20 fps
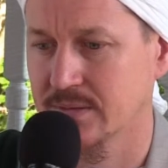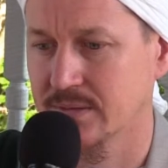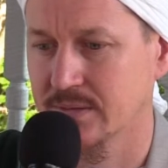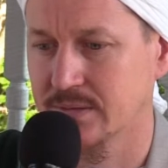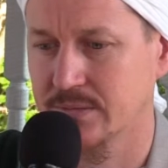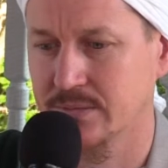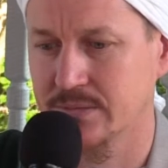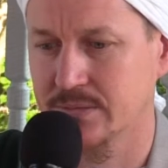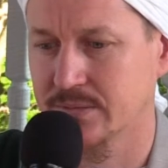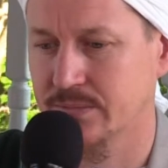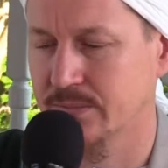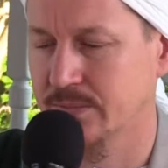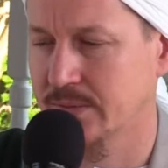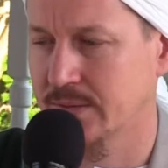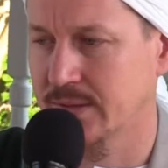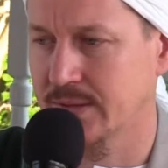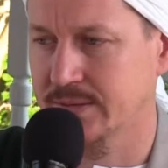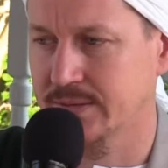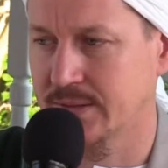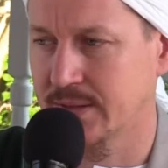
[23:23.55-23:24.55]
you just
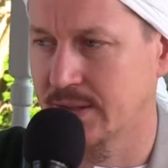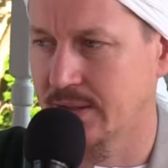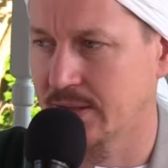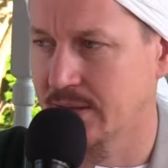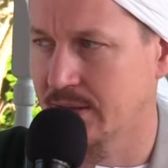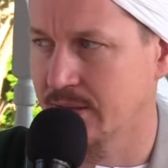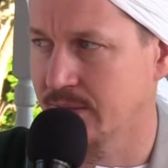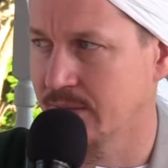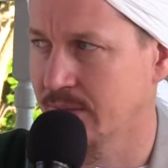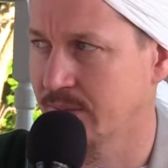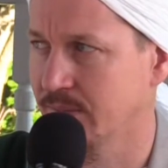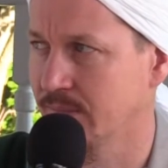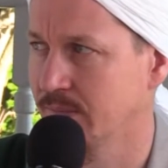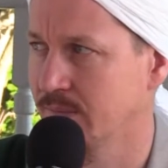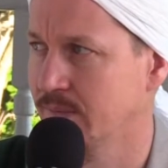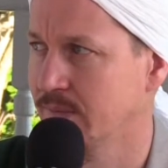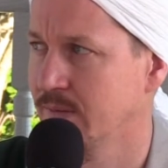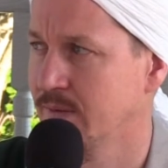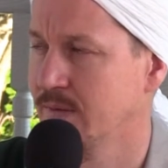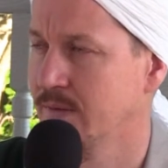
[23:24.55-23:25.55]
realize how
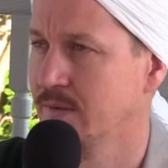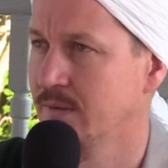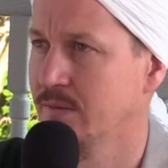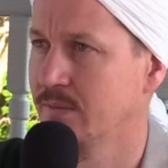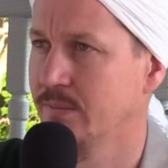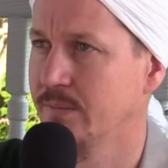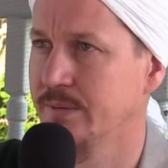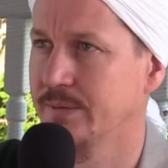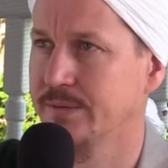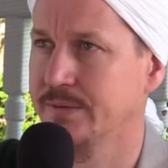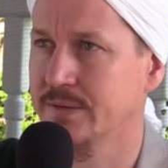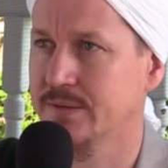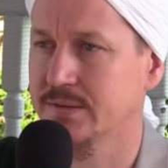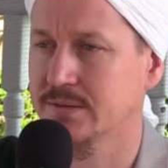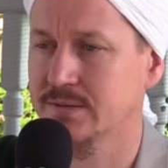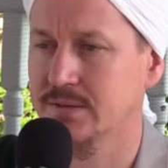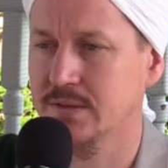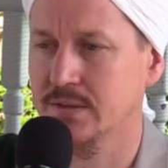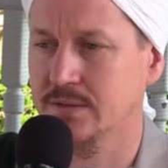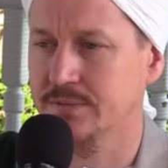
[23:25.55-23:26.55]
we are in a
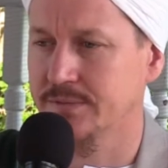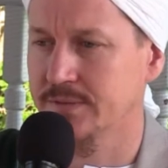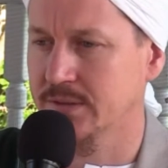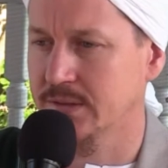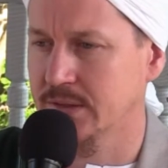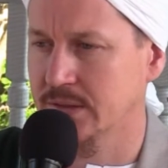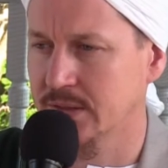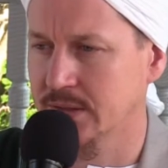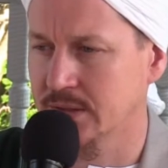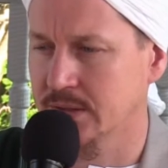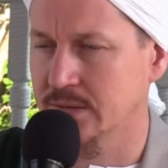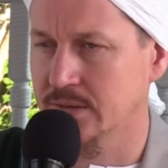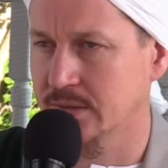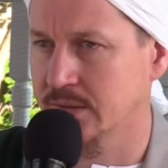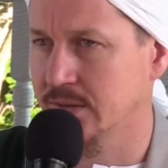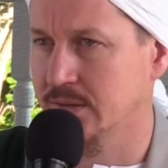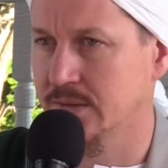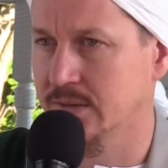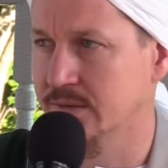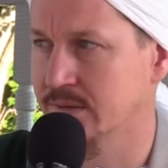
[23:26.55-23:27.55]
state of utter
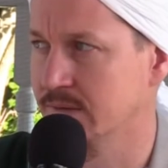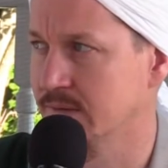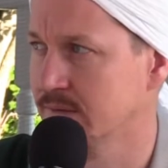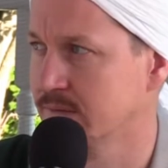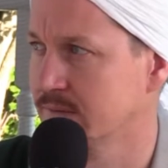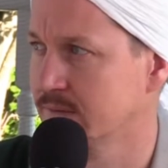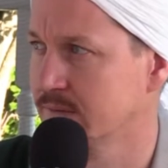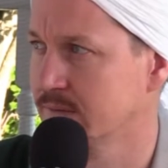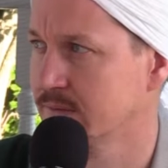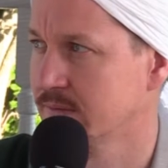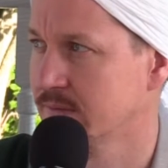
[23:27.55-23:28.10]
heedlessness.